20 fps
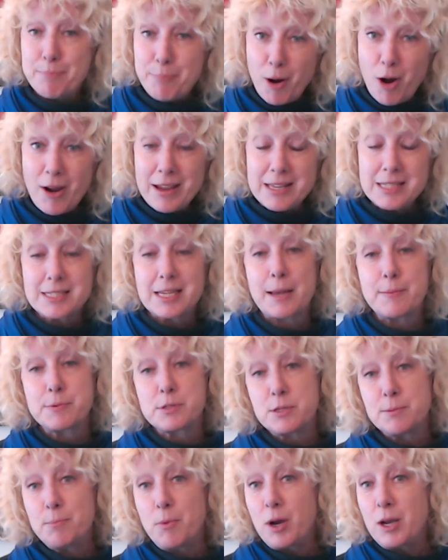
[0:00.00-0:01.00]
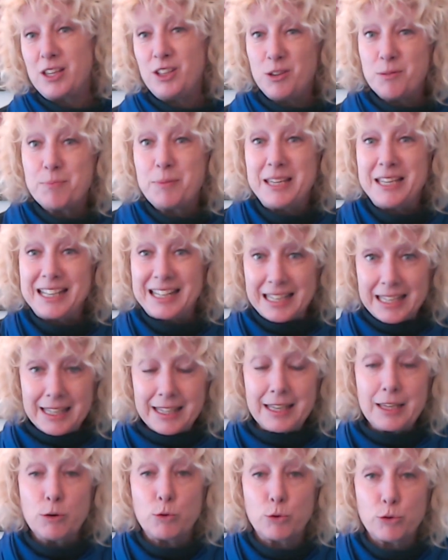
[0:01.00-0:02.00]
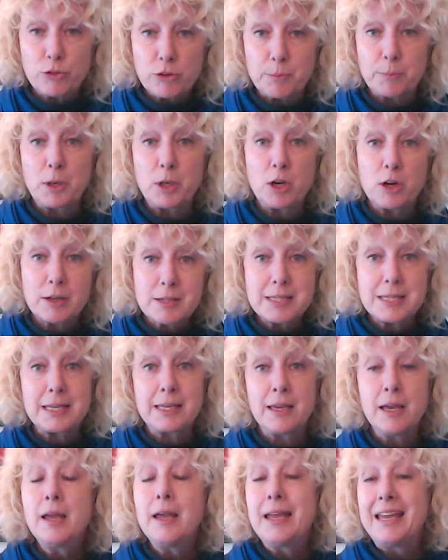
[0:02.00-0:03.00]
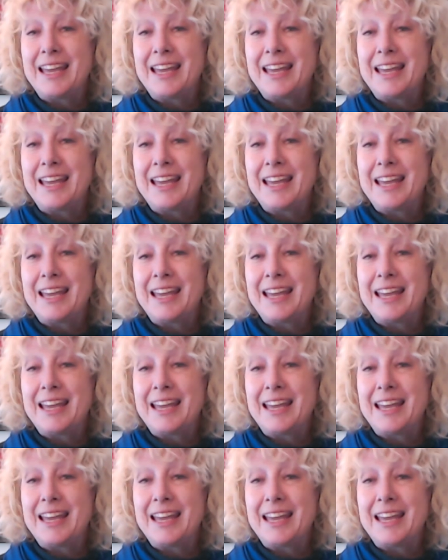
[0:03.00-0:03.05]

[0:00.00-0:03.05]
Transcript: biceps that might be clicking or subluxing